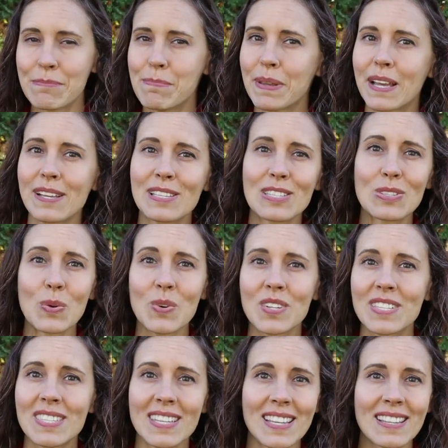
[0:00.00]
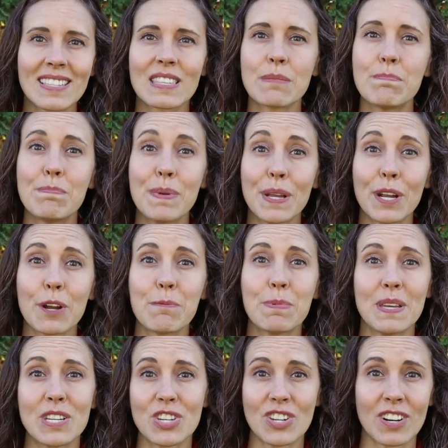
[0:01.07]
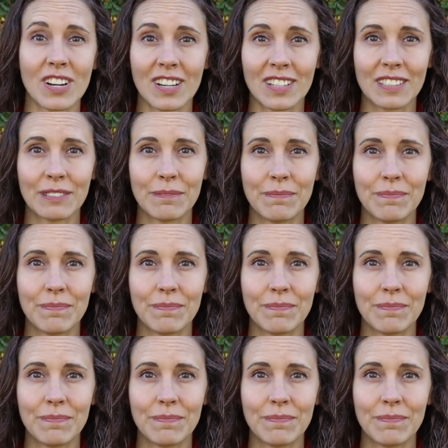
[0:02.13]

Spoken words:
because source sees the bigger picture.